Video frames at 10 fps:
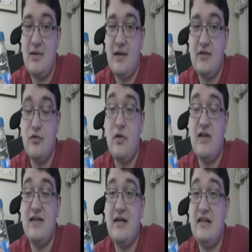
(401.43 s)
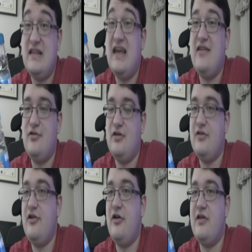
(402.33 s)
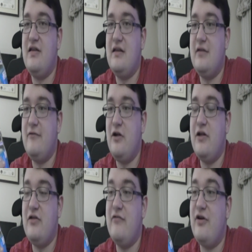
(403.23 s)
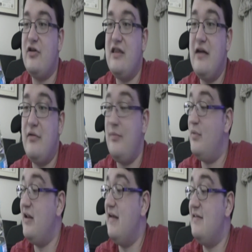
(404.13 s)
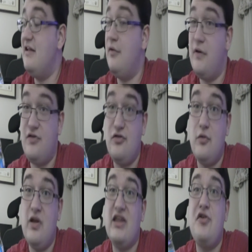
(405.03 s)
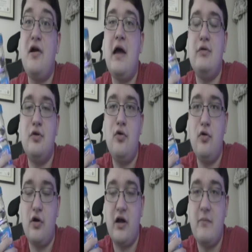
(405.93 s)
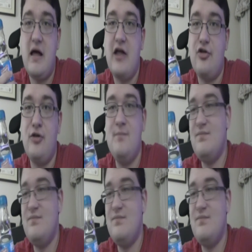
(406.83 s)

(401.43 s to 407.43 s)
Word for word: Like, the ones that they use as currency in the Fallout universe. They were predate the original one, the Crown Cork model.